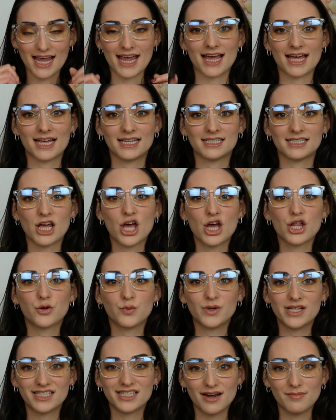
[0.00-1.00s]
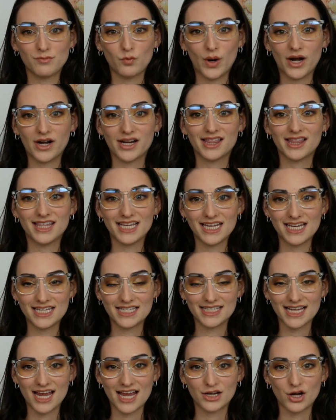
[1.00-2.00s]
and the reason I'm wearing
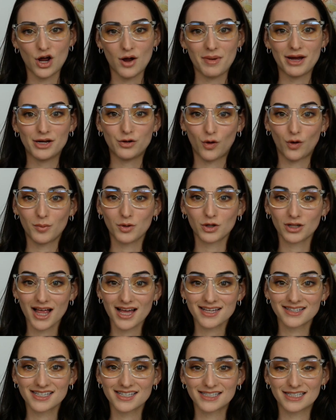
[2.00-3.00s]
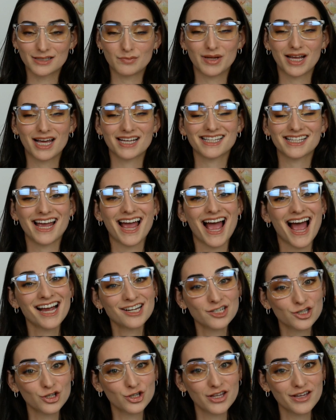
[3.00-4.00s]
these and not my normal glasses is because I
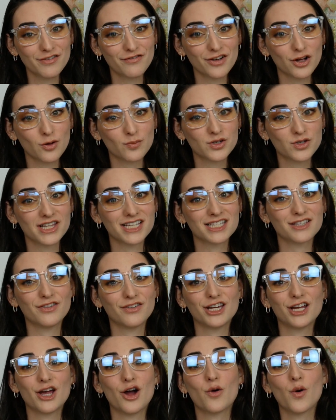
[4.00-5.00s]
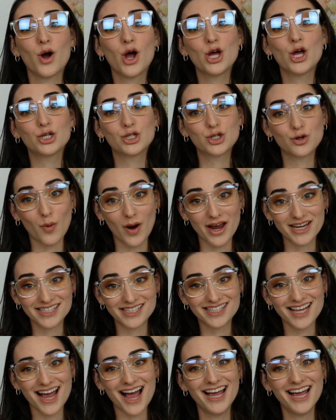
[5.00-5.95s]
actually filmed this video twice.